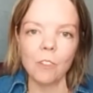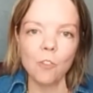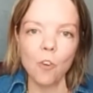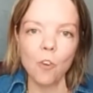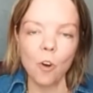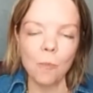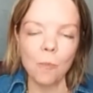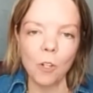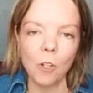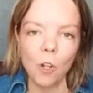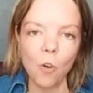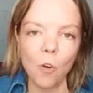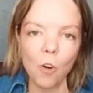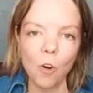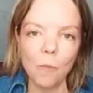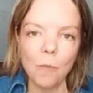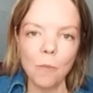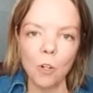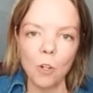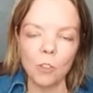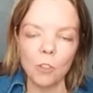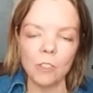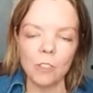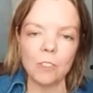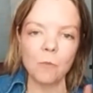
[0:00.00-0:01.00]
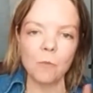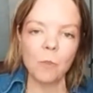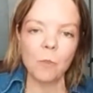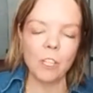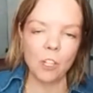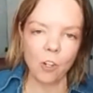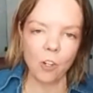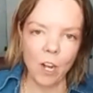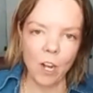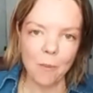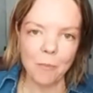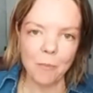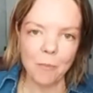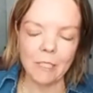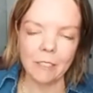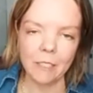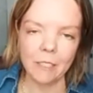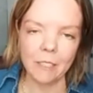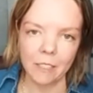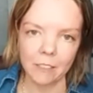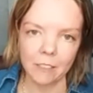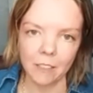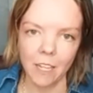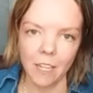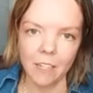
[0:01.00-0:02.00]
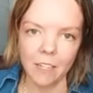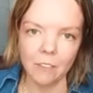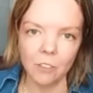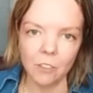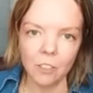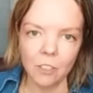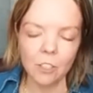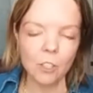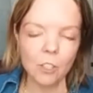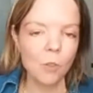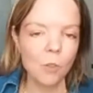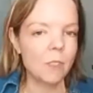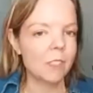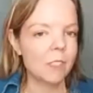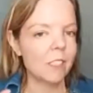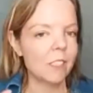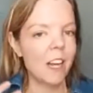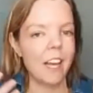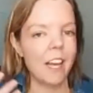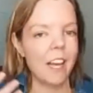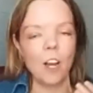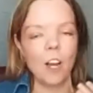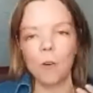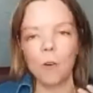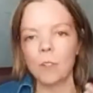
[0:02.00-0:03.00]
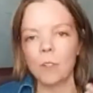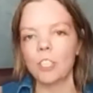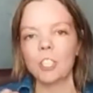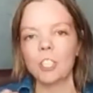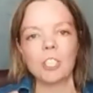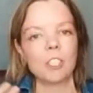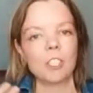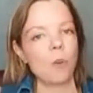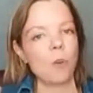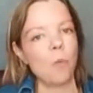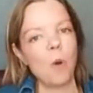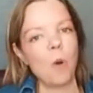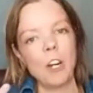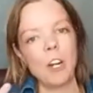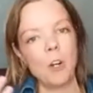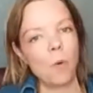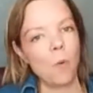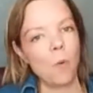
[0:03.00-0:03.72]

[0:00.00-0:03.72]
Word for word: normal hormones with crappy sex lives. So it's not always yeah. just a one